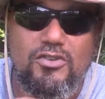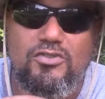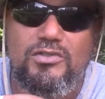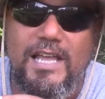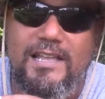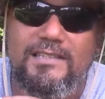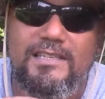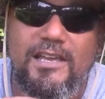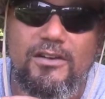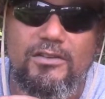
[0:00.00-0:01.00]
usually I can see
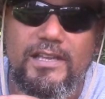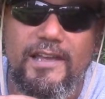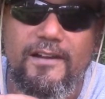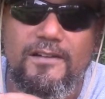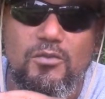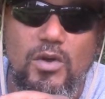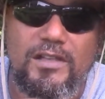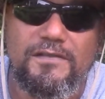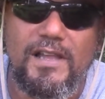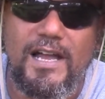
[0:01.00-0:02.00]
the arrow in the air while
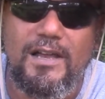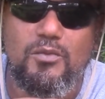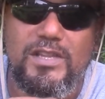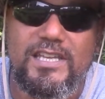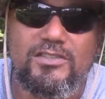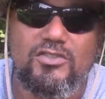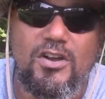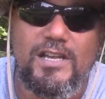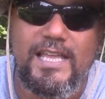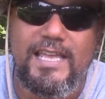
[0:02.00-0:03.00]
it's flying. When it hits the
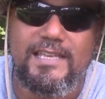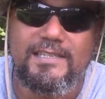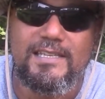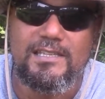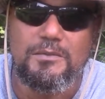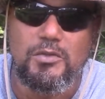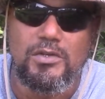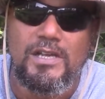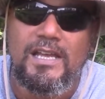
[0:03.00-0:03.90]
target, I can't see it anymore.